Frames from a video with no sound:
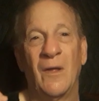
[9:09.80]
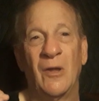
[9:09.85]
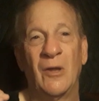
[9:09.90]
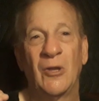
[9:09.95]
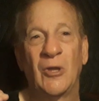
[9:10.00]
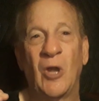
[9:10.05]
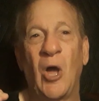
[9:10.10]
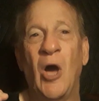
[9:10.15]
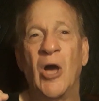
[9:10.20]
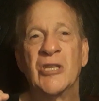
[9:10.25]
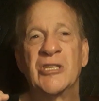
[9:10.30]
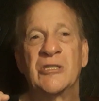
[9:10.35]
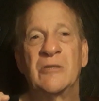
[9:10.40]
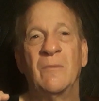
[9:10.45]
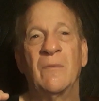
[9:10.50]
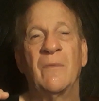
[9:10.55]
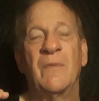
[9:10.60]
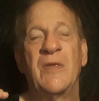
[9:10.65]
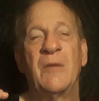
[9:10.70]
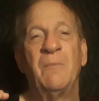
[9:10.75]
Laws,
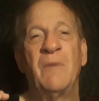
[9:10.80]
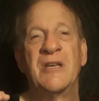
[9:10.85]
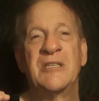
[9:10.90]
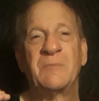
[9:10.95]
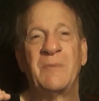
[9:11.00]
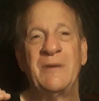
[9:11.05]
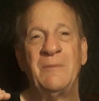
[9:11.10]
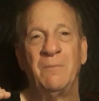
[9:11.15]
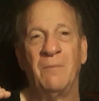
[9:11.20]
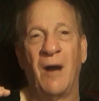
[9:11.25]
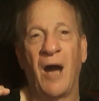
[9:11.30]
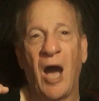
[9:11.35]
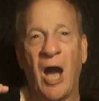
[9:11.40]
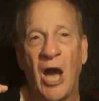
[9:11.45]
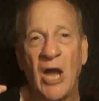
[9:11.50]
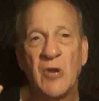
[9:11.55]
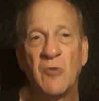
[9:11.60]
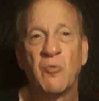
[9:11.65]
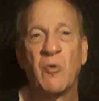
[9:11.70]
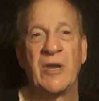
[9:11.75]
they must be
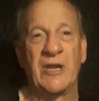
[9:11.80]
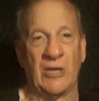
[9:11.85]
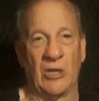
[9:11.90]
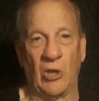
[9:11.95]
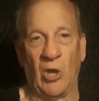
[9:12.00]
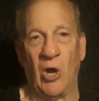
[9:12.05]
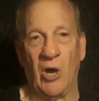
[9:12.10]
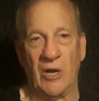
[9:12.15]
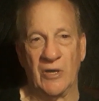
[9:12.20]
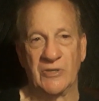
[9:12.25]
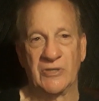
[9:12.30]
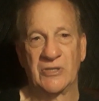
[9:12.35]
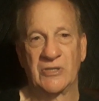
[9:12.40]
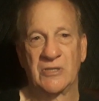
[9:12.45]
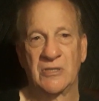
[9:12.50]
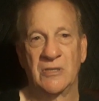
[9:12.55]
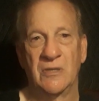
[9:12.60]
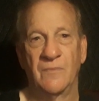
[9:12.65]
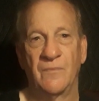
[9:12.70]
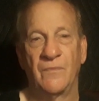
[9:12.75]
unwritten
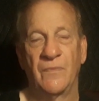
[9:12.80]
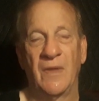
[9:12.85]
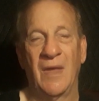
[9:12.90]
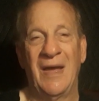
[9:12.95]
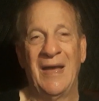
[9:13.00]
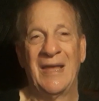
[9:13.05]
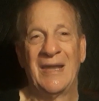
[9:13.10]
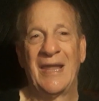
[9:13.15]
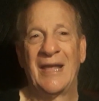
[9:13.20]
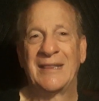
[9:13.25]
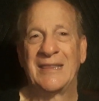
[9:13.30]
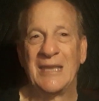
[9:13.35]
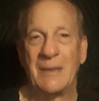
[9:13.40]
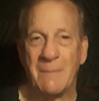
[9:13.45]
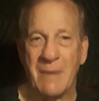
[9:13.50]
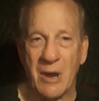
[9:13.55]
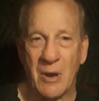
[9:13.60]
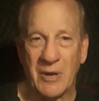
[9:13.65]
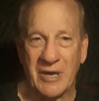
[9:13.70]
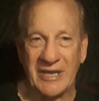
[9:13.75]
laws. Like the
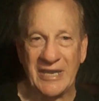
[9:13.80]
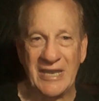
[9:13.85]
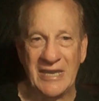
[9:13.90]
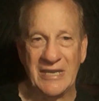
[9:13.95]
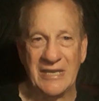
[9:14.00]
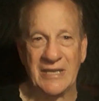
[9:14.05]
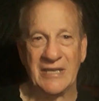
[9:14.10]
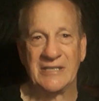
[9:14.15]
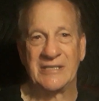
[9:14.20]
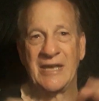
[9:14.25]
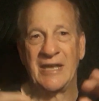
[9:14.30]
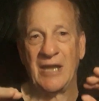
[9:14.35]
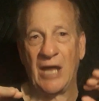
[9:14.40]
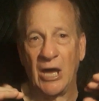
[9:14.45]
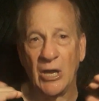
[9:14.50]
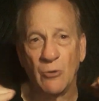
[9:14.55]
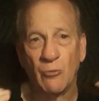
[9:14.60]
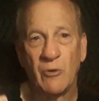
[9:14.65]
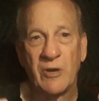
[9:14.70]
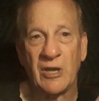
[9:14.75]
American Indians had
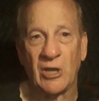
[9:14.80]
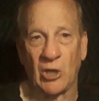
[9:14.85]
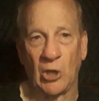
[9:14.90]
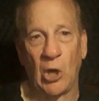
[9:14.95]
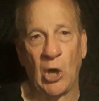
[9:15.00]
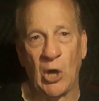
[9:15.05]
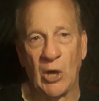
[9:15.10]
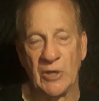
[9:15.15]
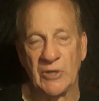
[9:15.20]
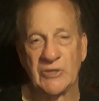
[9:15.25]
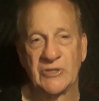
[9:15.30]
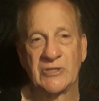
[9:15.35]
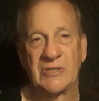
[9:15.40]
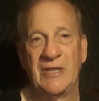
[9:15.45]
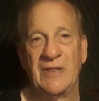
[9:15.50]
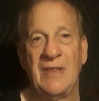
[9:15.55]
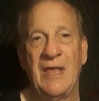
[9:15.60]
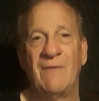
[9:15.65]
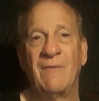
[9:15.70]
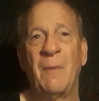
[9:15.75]
unwritten laws
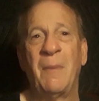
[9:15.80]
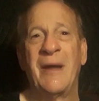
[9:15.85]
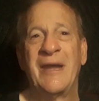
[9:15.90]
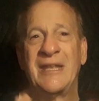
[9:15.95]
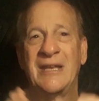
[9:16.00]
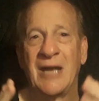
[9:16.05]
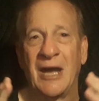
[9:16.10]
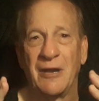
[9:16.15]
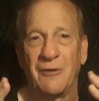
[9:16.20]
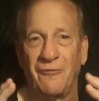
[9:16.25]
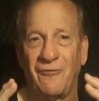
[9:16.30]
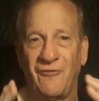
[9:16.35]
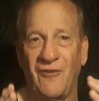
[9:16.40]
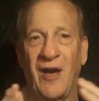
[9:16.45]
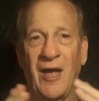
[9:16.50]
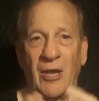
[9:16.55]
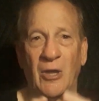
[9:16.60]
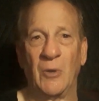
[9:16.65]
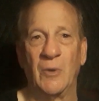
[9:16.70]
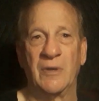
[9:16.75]
that everybody kind of
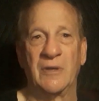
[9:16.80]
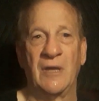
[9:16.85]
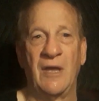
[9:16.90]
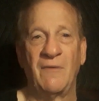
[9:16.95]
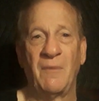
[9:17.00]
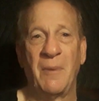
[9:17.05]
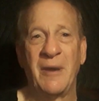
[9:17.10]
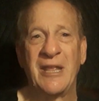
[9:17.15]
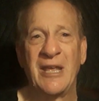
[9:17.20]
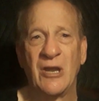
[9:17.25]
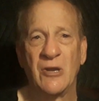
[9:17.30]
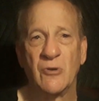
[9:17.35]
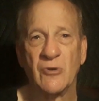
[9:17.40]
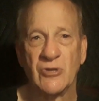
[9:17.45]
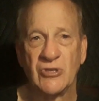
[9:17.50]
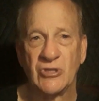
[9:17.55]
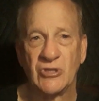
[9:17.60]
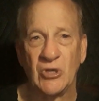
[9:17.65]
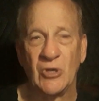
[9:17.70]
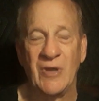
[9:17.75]
followed. Everybody
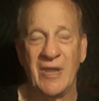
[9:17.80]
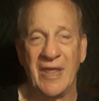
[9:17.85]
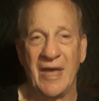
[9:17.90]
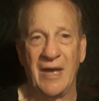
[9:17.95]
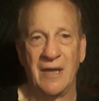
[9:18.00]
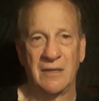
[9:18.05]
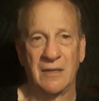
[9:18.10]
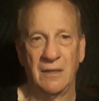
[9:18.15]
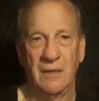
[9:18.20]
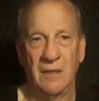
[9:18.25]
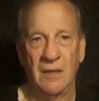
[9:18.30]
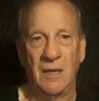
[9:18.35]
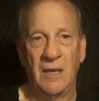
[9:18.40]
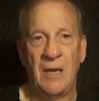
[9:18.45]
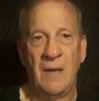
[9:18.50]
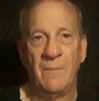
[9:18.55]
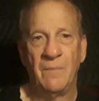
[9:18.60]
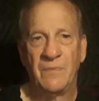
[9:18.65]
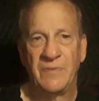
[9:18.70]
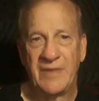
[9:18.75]
understood that.
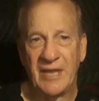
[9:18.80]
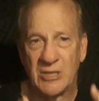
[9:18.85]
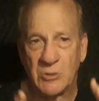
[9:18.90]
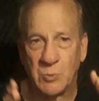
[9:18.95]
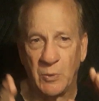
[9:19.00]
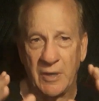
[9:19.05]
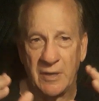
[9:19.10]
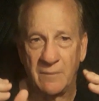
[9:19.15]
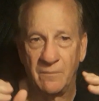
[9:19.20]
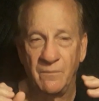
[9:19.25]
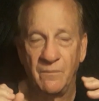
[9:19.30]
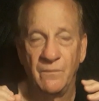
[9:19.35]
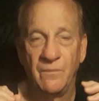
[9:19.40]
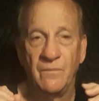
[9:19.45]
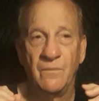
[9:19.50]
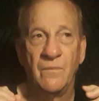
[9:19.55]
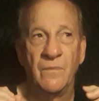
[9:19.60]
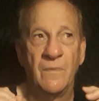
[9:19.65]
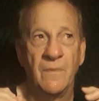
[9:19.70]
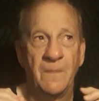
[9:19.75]
That's what
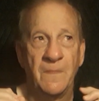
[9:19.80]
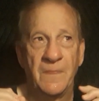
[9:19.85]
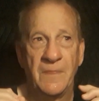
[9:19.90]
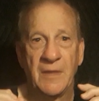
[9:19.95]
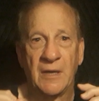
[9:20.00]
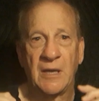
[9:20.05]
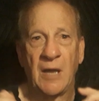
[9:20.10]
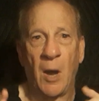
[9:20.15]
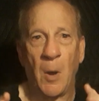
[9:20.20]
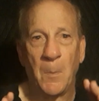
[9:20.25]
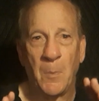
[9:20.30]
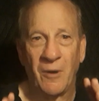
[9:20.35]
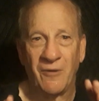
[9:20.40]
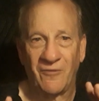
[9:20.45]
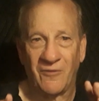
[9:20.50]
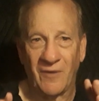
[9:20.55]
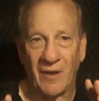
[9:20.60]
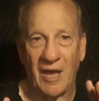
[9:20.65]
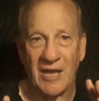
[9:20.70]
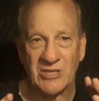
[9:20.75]
the common point
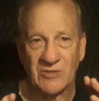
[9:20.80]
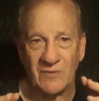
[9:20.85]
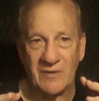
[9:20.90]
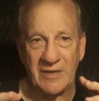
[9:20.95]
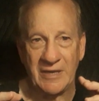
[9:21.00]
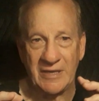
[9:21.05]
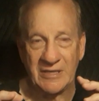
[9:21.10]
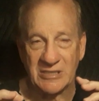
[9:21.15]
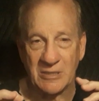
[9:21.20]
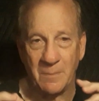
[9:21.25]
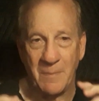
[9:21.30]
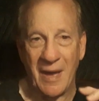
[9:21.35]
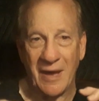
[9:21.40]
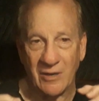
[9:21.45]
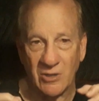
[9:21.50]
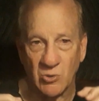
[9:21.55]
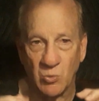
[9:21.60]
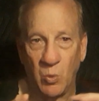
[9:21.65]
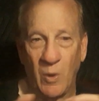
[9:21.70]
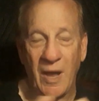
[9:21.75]
philosophy is
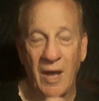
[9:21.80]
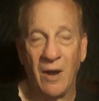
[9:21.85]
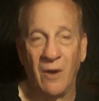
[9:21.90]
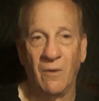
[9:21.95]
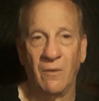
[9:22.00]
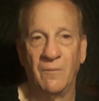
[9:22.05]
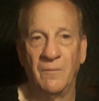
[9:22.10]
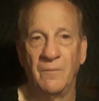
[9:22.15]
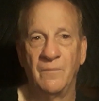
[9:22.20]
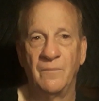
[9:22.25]
about as well.